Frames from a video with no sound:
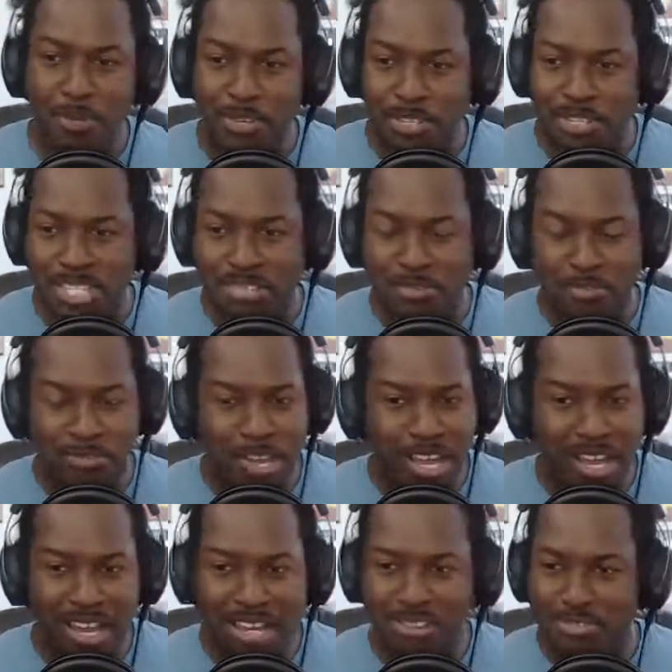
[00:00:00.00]
we could just.
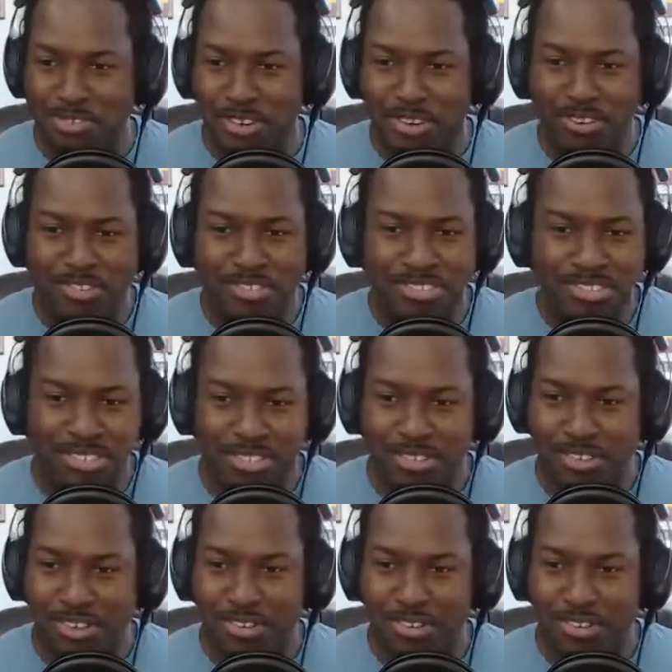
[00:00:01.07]
Who knows?